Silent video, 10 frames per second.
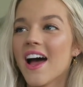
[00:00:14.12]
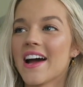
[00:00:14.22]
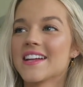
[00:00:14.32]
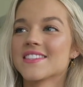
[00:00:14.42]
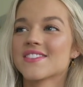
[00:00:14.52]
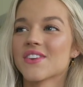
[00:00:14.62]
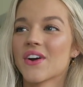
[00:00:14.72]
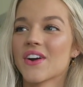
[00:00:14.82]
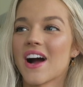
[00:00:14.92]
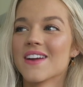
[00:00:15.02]
And so
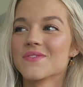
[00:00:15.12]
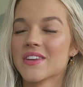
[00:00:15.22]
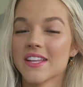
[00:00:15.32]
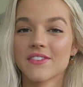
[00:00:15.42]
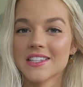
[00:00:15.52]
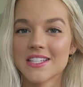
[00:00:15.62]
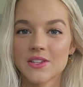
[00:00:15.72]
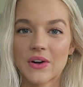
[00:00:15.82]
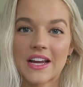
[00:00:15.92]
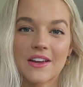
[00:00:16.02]
I'm really, really
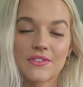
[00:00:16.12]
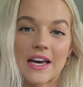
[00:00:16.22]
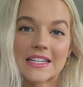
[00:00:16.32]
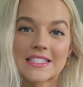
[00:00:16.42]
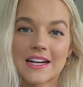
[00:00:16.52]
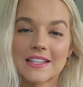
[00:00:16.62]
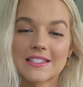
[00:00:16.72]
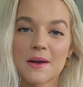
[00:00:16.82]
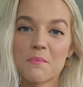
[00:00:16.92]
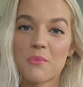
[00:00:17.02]
sorry if that
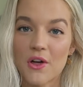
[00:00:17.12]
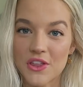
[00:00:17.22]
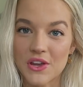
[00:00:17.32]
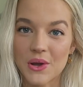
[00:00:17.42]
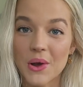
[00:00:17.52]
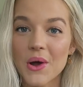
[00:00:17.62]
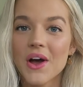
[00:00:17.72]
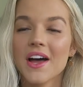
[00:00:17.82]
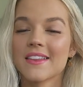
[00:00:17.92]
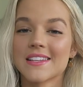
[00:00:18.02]
does bother
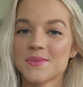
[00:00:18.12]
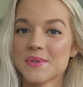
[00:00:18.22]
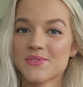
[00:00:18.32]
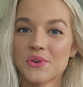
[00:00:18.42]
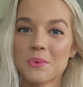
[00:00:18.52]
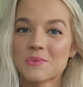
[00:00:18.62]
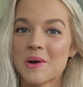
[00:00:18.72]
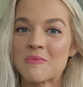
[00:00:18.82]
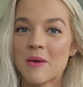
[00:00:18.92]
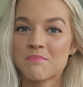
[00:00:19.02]
you. This was filmed
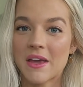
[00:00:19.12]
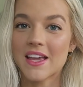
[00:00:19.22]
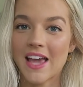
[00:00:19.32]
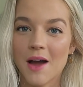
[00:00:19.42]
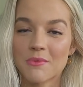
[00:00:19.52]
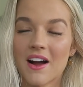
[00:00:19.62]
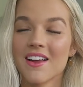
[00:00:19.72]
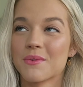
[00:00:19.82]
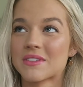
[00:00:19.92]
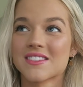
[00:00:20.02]
on my big camera.
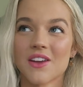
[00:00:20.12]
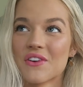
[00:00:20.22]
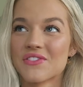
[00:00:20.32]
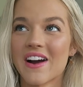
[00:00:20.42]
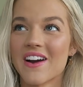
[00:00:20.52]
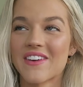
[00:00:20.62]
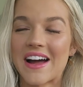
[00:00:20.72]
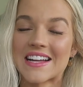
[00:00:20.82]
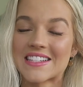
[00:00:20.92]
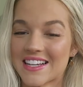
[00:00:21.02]
It was so far away,
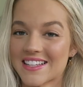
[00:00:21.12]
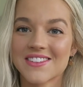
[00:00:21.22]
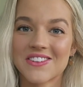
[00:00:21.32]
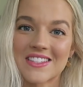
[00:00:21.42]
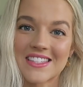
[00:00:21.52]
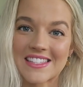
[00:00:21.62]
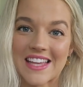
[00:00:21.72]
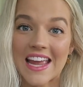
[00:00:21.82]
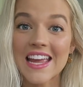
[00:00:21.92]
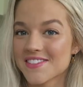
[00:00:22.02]
I just couldn't
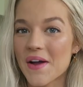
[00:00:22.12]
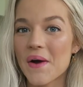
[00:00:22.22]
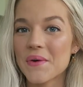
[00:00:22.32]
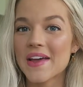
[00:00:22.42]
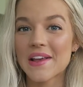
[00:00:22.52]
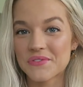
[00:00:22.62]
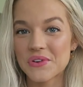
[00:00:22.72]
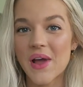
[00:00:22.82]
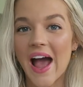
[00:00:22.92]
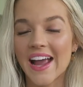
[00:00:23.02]
see. So if
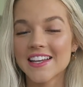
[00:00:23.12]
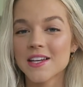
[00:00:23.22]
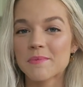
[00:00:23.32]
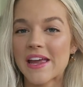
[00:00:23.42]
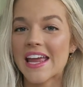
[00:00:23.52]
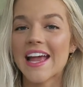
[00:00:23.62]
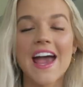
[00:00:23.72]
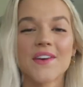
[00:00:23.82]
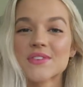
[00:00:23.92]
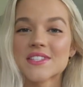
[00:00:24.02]
you hate it
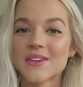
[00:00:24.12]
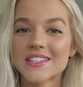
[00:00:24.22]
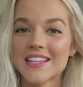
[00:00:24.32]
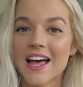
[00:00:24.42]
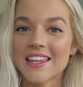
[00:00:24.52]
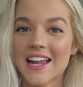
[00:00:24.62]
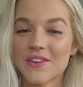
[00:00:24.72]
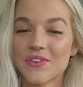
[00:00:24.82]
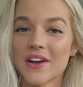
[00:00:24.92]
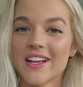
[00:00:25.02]
being ever so slightly out
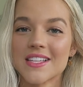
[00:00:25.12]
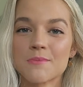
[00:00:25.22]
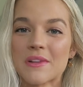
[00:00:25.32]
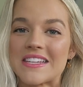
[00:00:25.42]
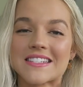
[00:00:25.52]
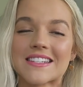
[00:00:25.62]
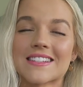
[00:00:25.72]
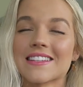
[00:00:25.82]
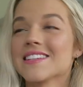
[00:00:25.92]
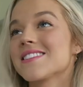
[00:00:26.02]
of focus, please
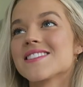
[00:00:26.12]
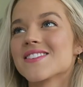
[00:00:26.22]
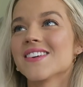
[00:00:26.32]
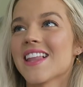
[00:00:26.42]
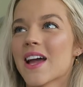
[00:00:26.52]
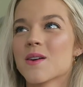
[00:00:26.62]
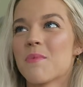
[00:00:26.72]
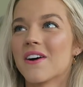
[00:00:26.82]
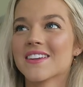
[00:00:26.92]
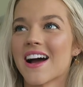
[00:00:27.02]
just listen to it like a
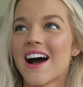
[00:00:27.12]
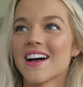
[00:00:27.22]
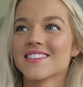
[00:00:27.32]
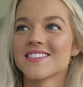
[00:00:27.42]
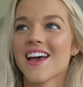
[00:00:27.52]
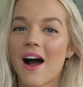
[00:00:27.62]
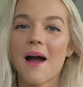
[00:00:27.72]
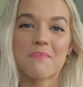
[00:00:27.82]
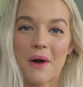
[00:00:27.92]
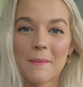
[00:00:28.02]
podcast.
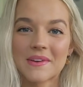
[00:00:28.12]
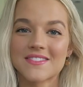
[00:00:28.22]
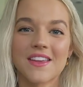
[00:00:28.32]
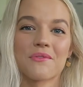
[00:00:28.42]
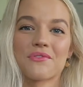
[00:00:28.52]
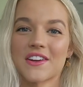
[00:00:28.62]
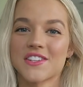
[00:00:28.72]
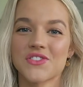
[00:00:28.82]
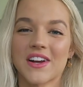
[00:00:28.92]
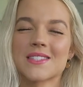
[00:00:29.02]
I promise it
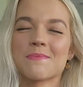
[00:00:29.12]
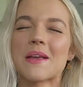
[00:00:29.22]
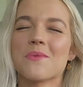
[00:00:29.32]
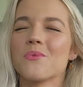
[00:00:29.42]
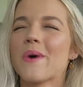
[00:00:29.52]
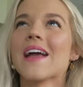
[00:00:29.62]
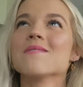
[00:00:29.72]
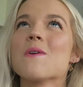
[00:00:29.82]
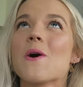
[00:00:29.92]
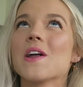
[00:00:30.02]
frustrates me
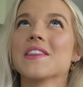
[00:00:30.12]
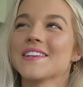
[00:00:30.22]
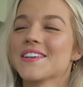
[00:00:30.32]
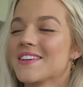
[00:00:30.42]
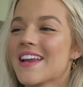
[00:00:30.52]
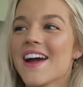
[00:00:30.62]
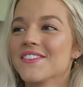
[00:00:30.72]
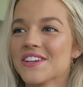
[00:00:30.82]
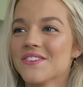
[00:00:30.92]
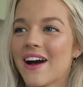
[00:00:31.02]
way more than you could
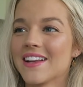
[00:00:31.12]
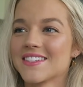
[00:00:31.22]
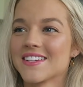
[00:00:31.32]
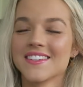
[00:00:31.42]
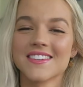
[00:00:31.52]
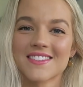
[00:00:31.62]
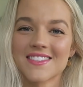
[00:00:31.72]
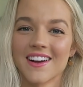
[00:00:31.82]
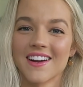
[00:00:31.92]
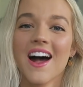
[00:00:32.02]
ever imagine.
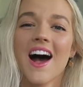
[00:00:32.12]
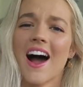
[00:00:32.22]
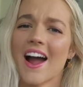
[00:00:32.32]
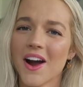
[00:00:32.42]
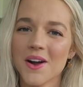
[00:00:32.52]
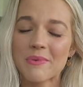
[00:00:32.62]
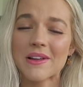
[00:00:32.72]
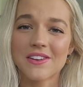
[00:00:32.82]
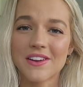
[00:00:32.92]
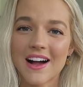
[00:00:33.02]
So I hope
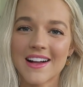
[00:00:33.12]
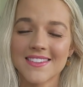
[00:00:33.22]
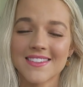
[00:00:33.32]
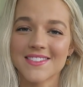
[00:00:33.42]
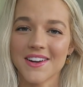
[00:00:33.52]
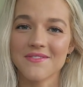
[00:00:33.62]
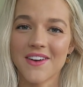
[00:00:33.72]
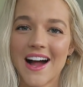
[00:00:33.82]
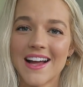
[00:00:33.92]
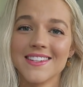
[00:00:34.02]
you guys don't
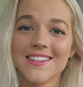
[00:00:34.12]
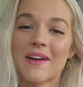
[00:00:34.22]
mind.